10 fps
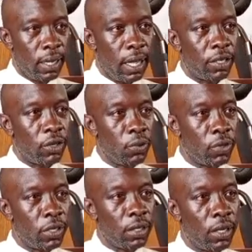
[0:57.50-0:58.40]
as
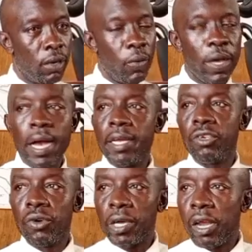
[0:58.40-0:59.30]
youth. We can
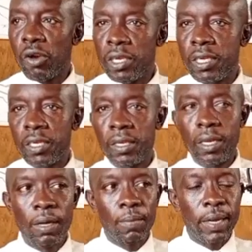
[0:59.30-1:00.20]
talk a lot,
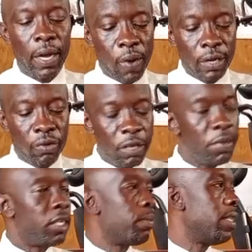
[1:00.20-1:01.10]
but I want to
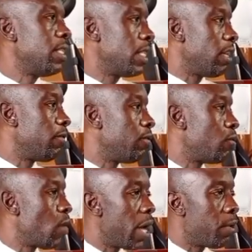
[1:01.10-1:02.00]
limit myself to
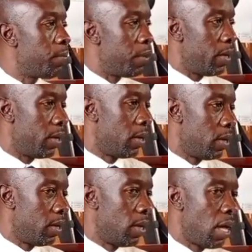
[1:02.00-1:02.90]
YLP.
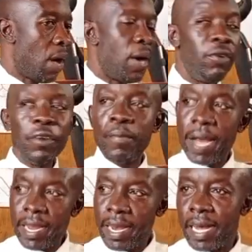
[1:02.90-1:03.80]
I want to remind